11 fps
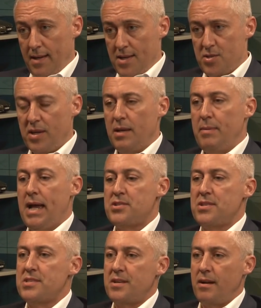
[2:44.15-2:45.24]
So, you can imagine
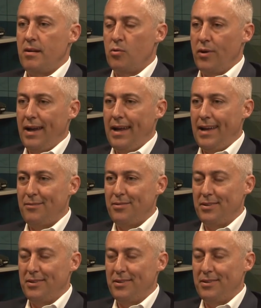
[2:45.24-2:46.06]
the scenario where you have,